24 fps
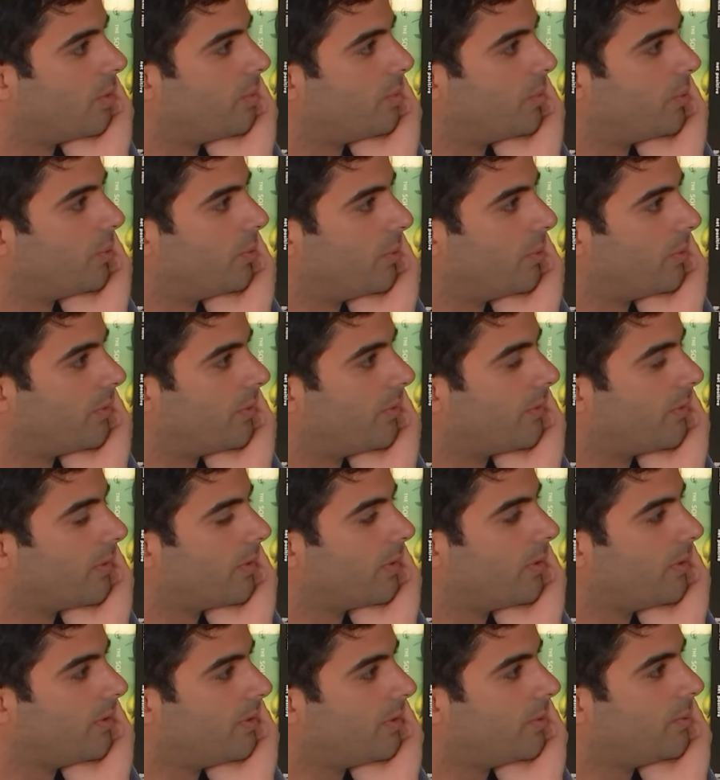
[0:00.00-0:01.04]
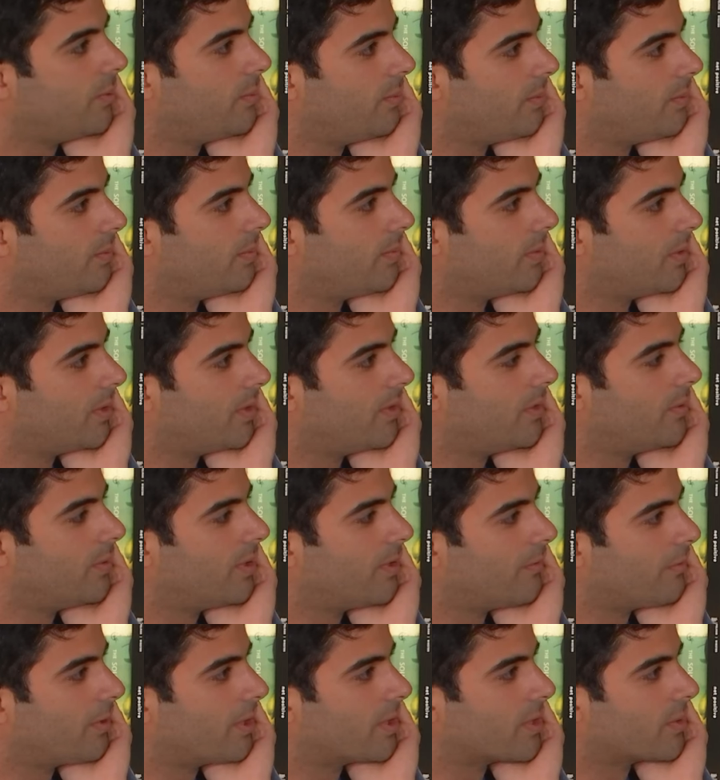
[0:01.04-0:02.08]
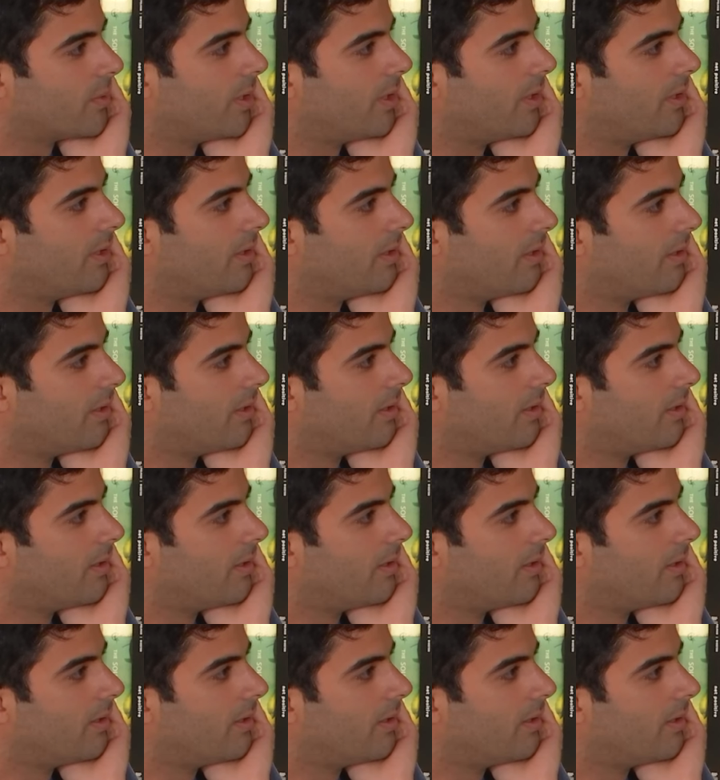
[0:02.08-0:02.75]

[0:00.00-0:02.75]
report. Could you give us one?